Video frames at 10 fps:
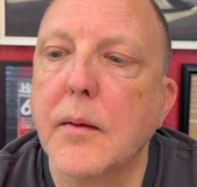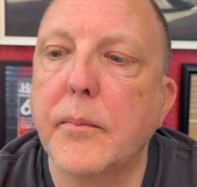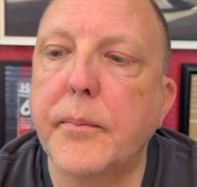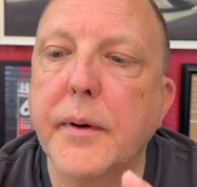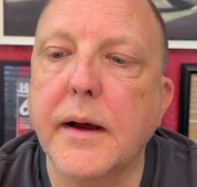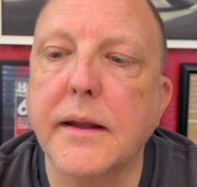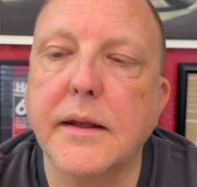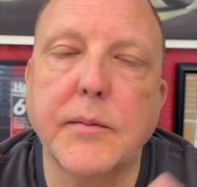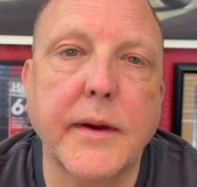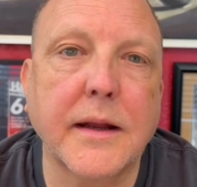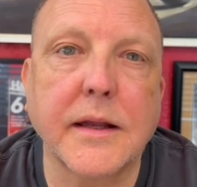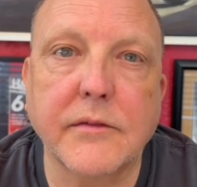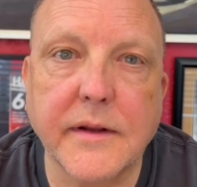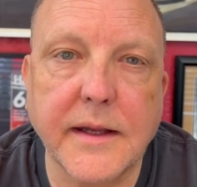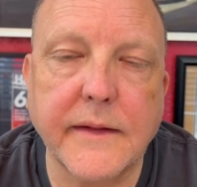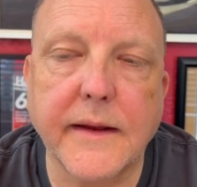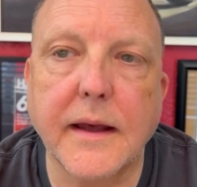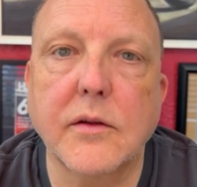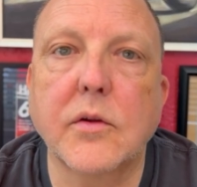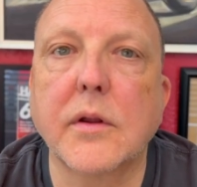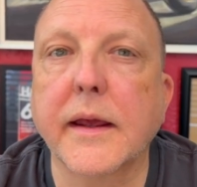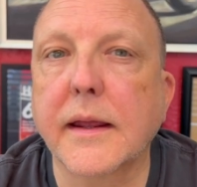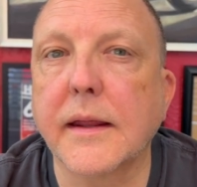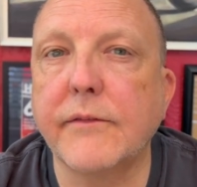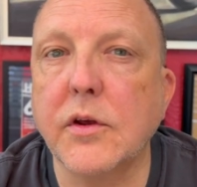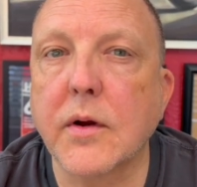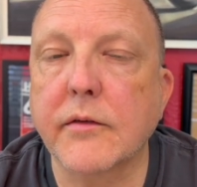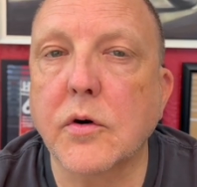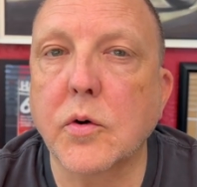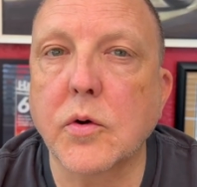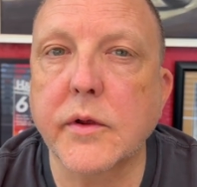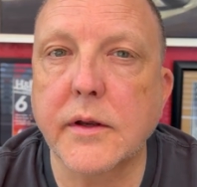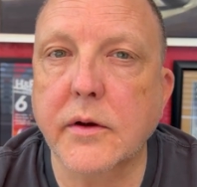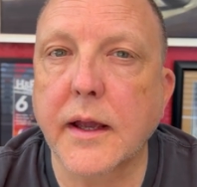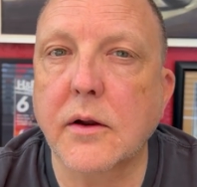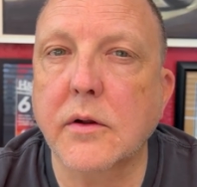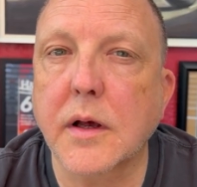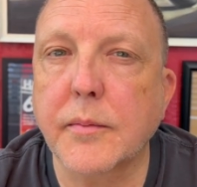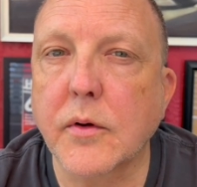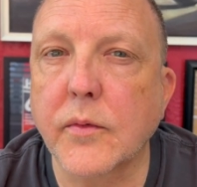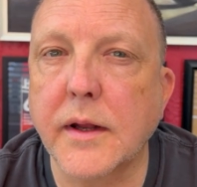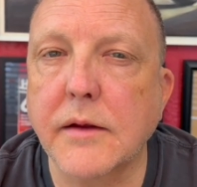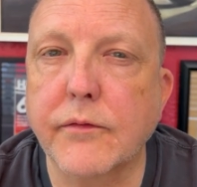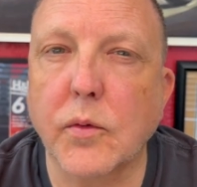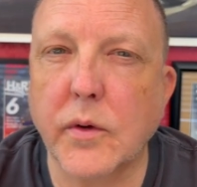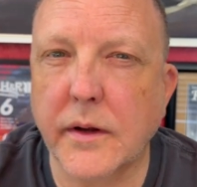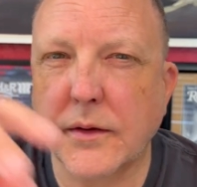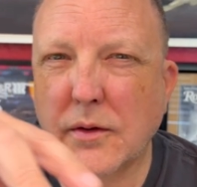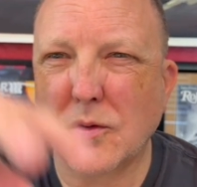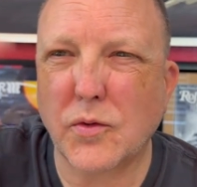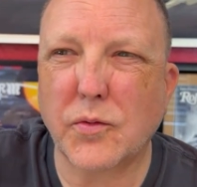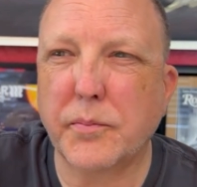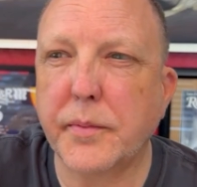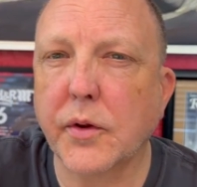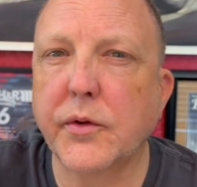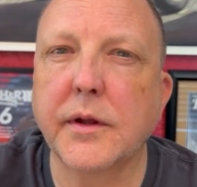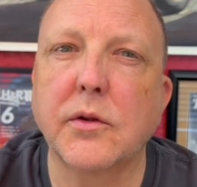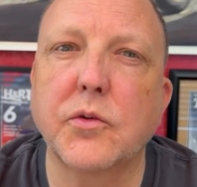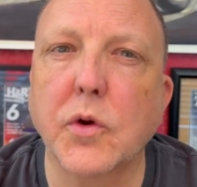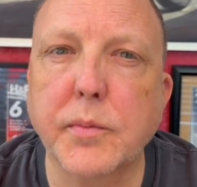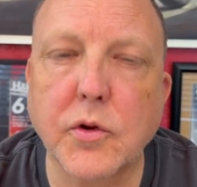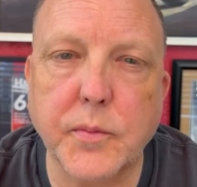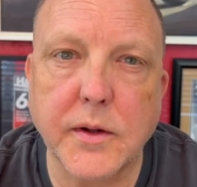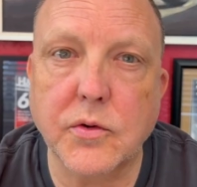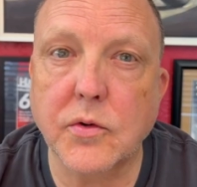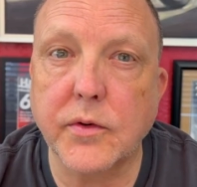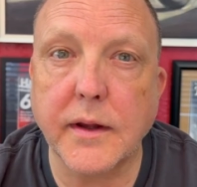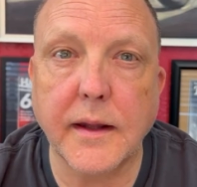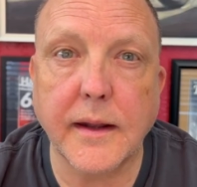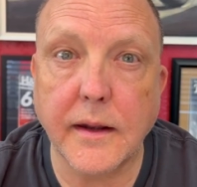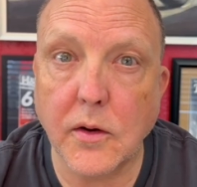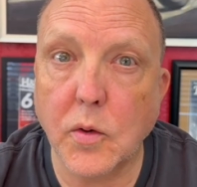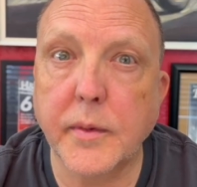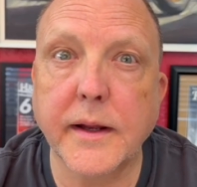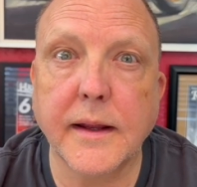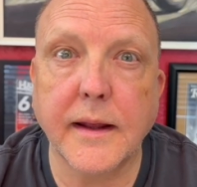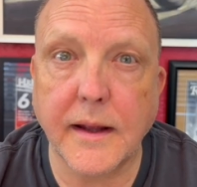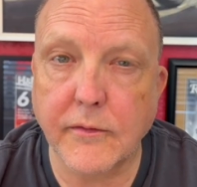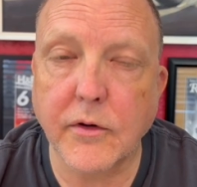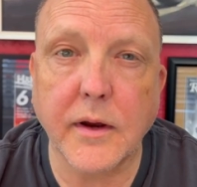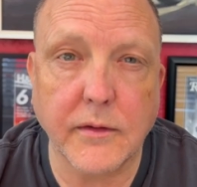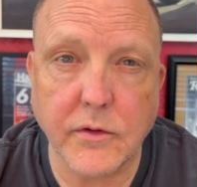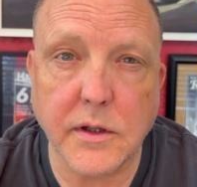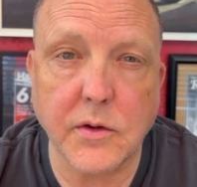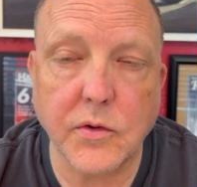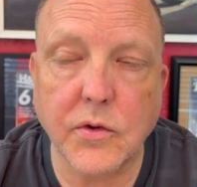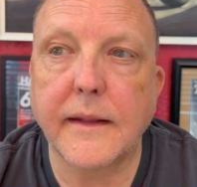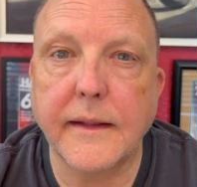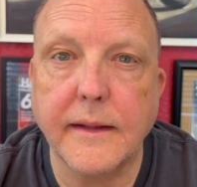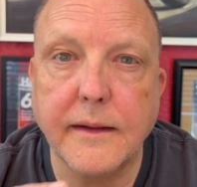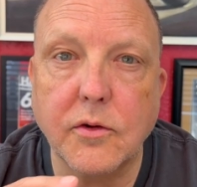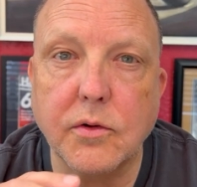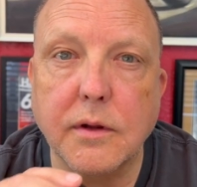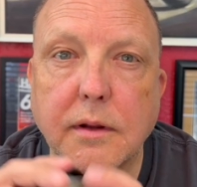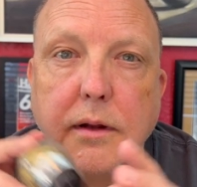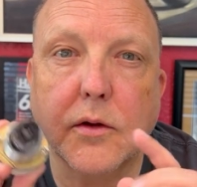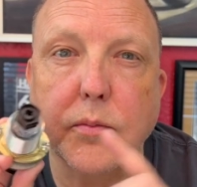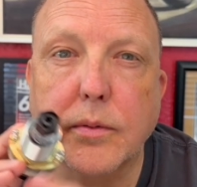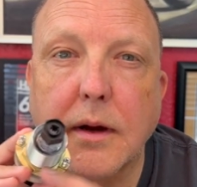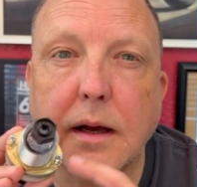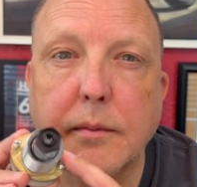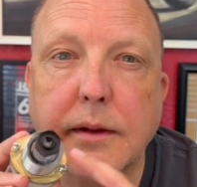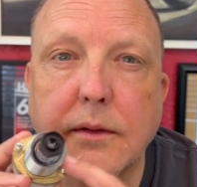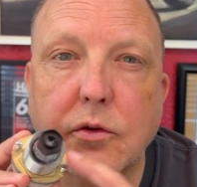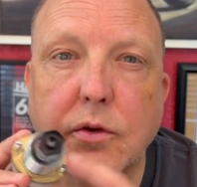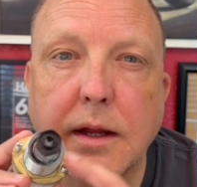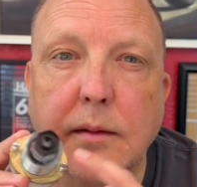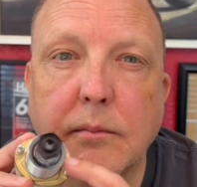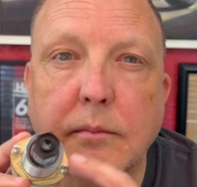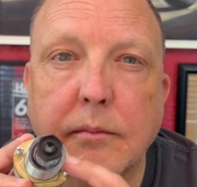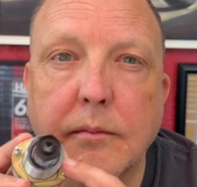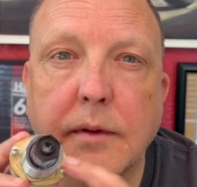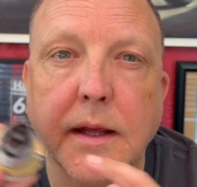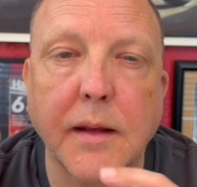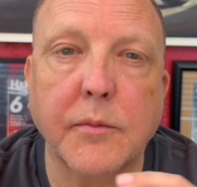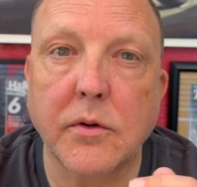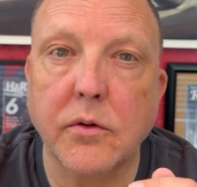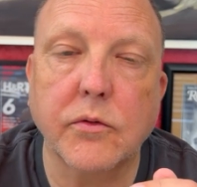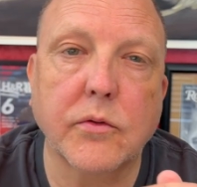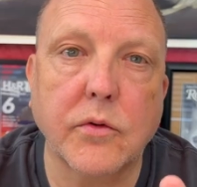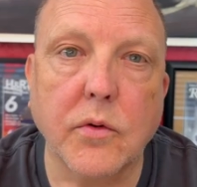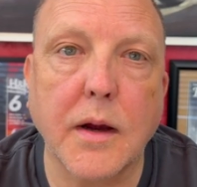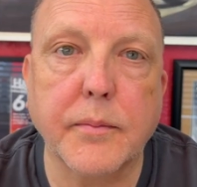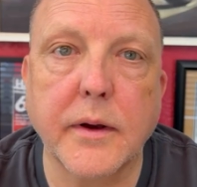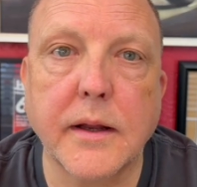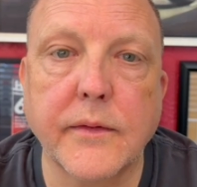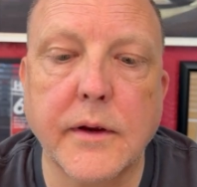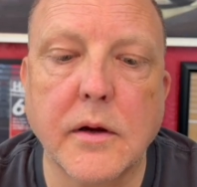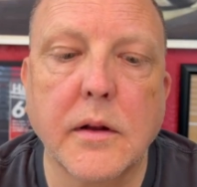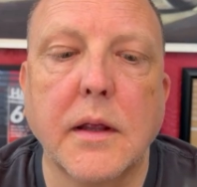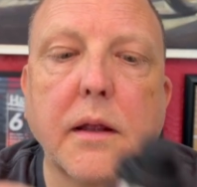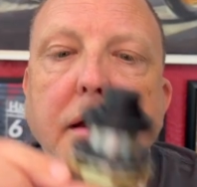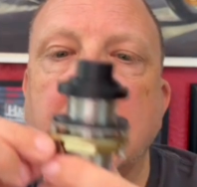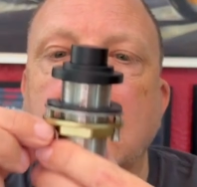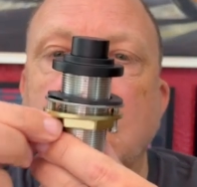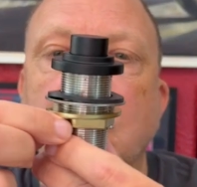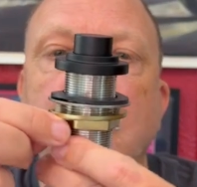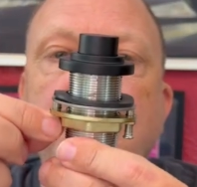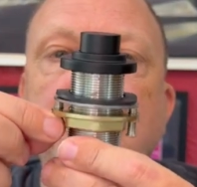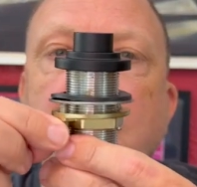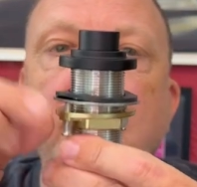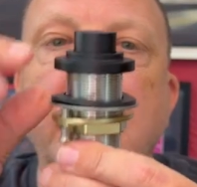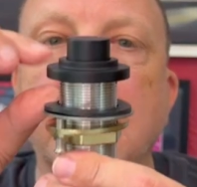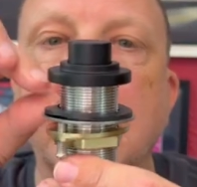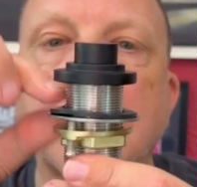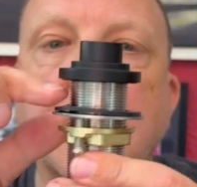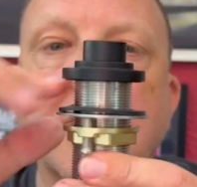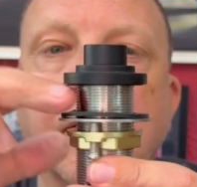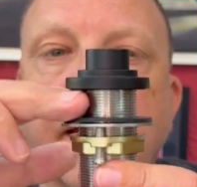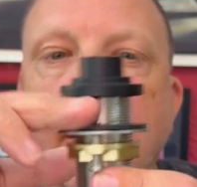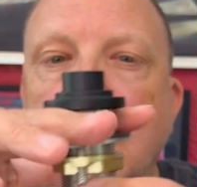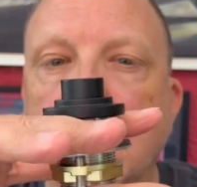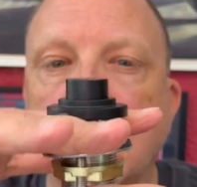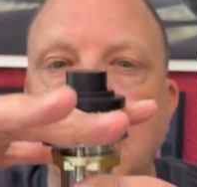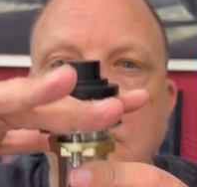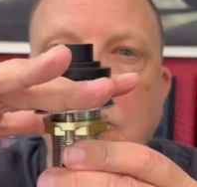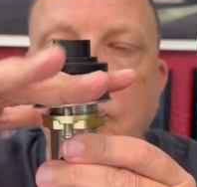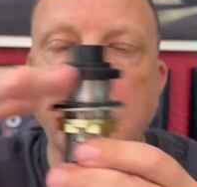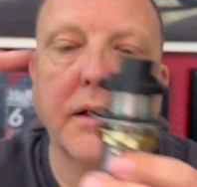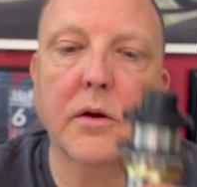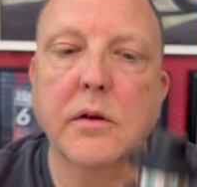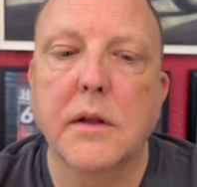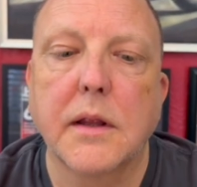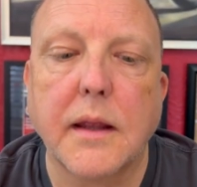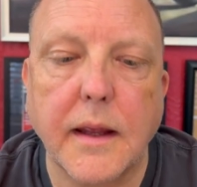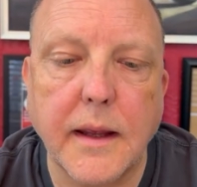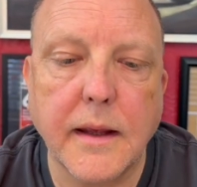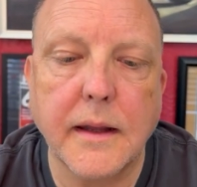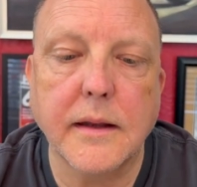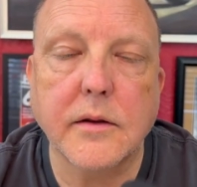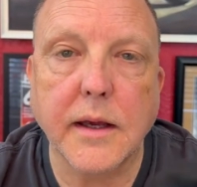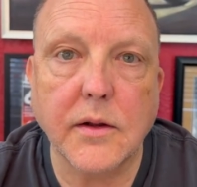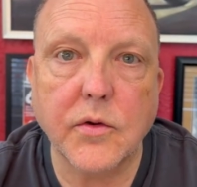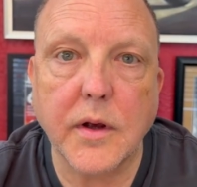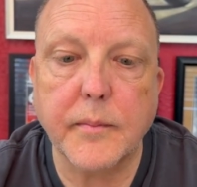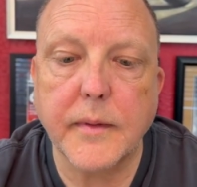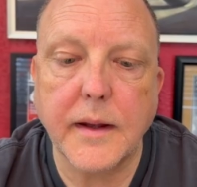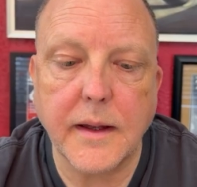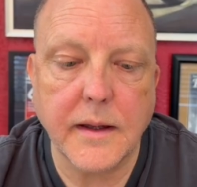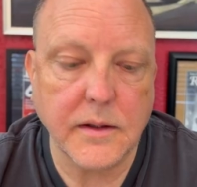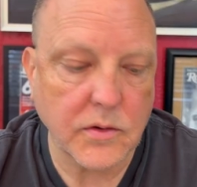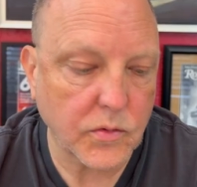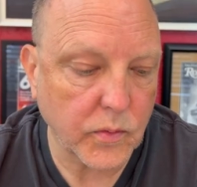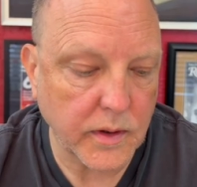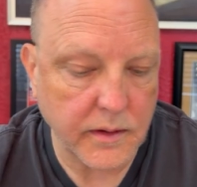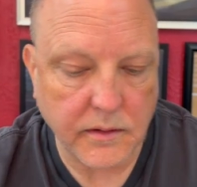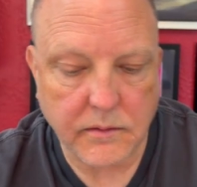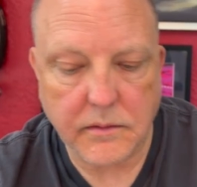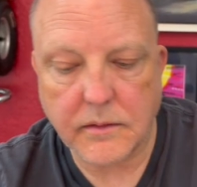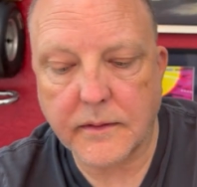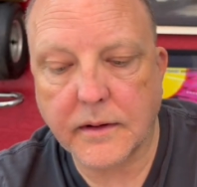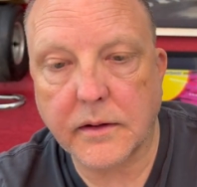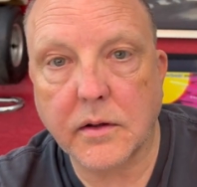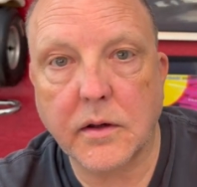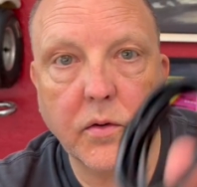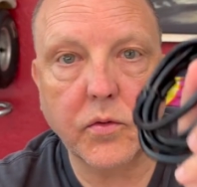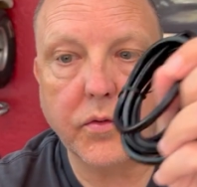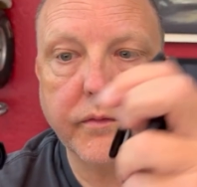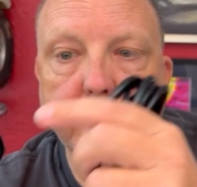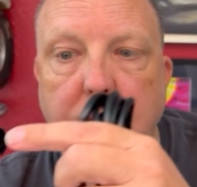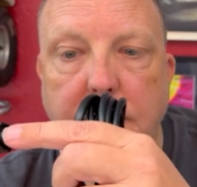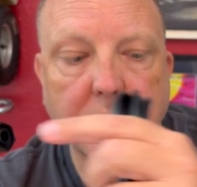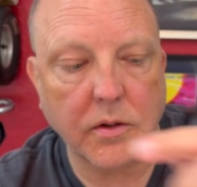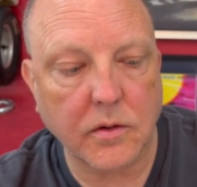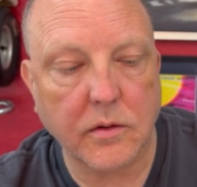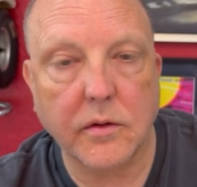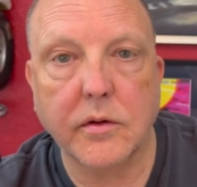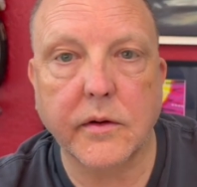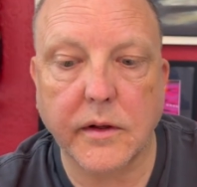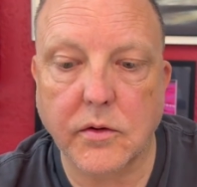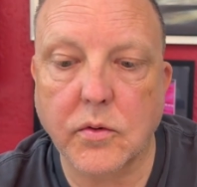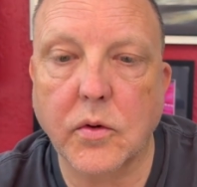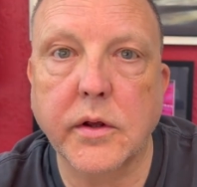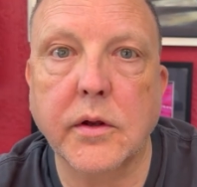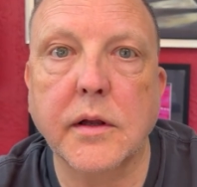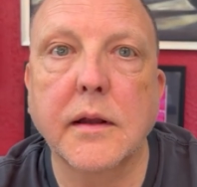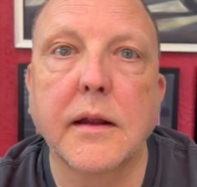But you may not even need that. Like if you have a hole in your countertop already for one of those built-in soap dispensers that nobody ever uses, this is probably the same diameter. It'll drop right in there. You twist this ring, the counter goes in here, and it tightens up, and you just run the little hose from here to the control unit,